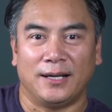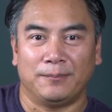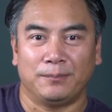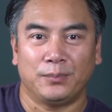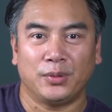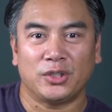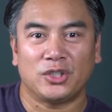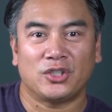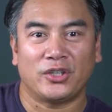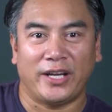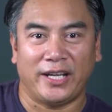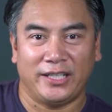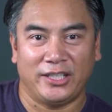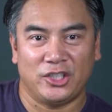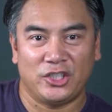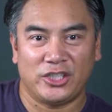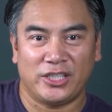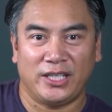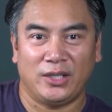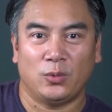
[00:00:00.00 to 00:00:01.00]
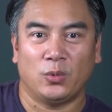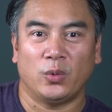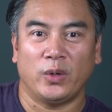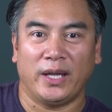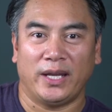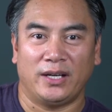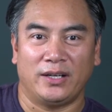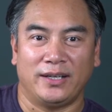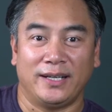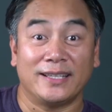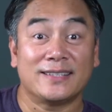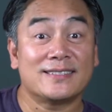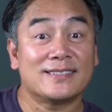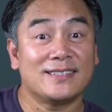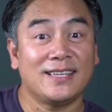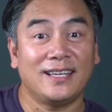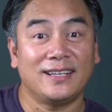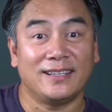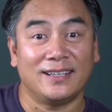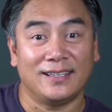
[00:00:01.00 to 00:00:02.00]
put your energy where it's
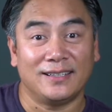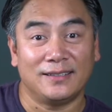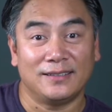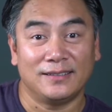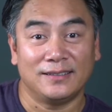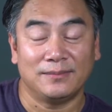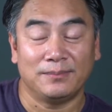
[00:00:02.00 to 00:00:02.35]
needed,